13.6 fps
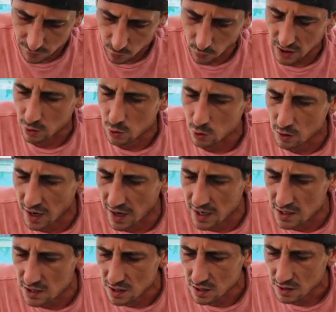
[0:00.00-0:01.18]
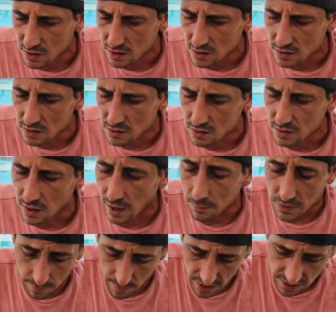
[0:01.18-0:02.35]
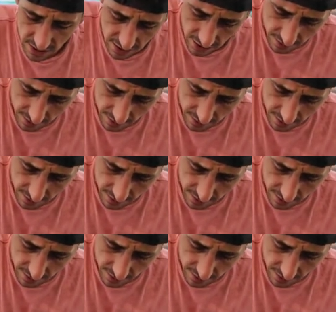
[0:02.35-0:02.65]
have 22, guys. I'm not bending